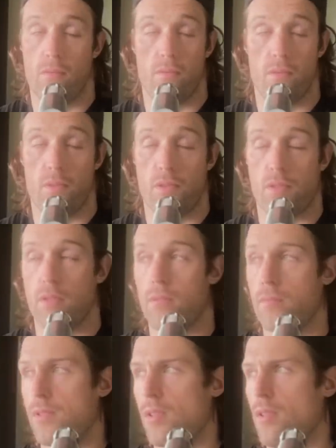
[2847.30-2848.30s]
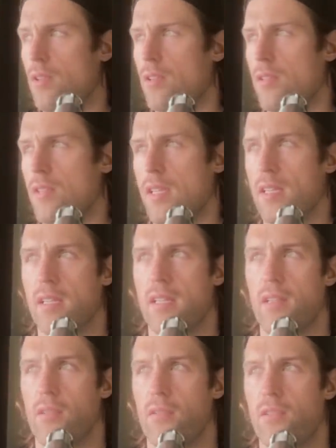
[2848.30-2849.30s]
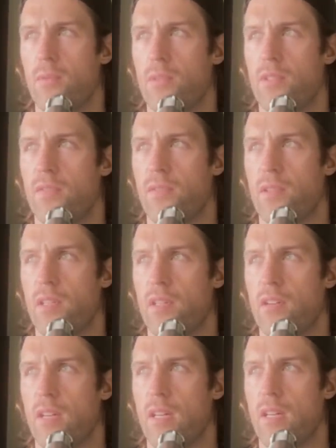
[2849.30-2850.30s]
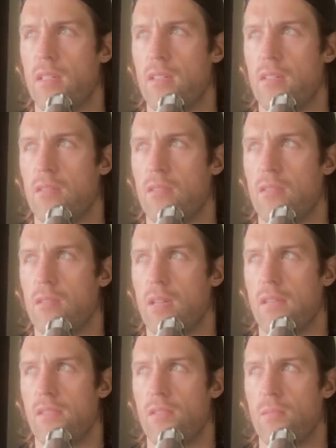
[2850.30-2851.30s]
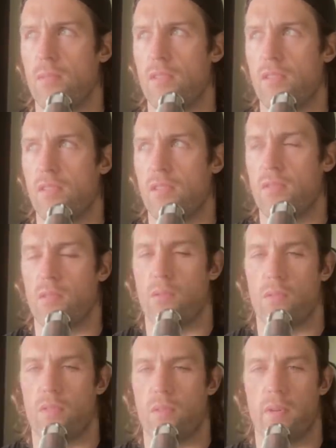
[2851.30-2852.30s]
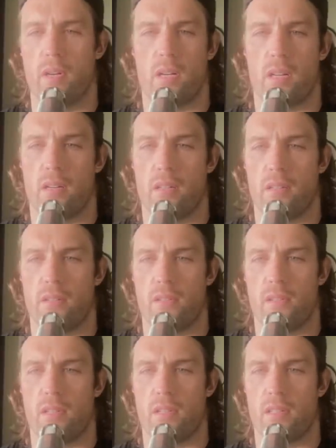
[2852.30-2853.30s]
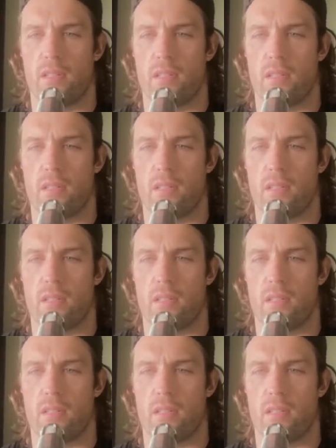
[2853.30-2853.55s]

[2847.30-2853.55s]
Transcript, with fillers: For sure. So there is a kill switch for the internet. I assume this is just for North America. You're saying?